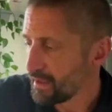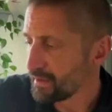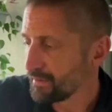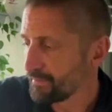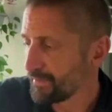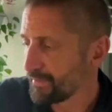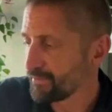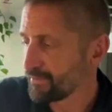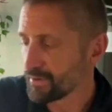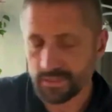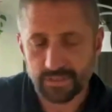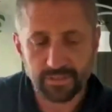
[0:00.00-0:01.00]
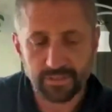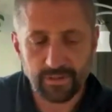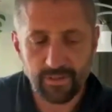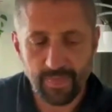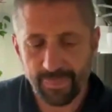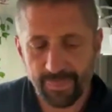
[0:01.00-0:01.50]
Yep, of course.
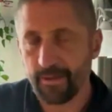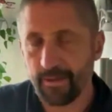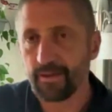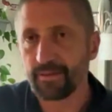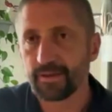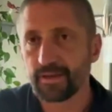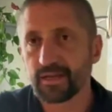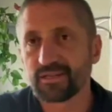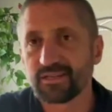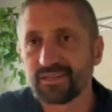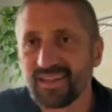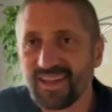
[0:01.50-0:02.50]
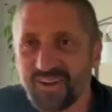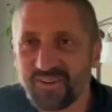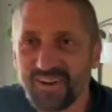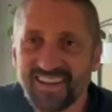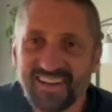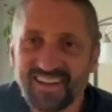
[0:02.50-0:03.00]
The next
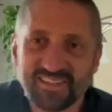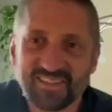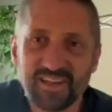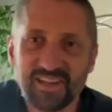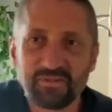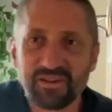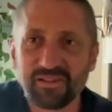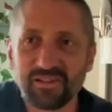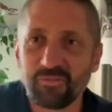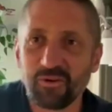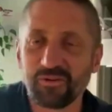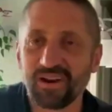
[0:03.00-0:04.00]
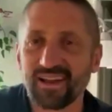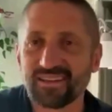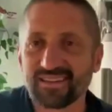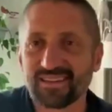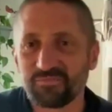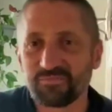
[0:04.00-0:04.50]
ingredient can be a little
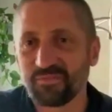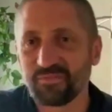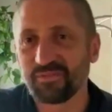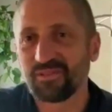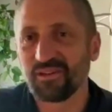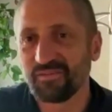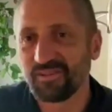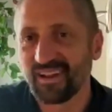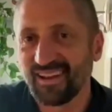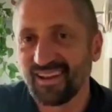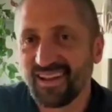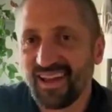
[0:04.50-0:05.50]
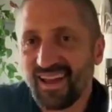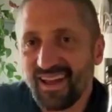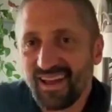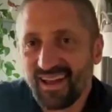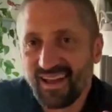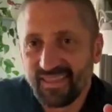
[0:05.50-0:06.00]
polarizing. Some people love or hate.
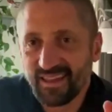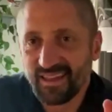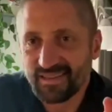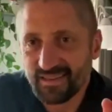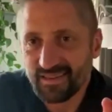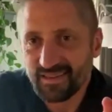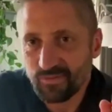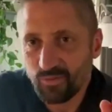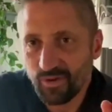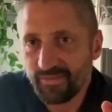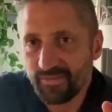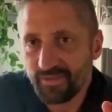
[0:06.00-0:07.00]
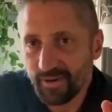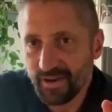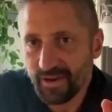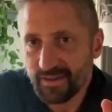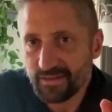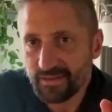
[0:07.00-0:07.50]
This is one of the
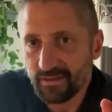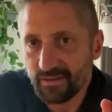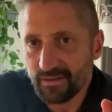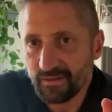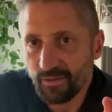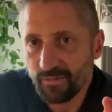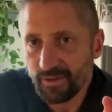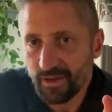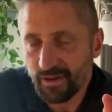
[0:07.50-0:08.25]
brands of what we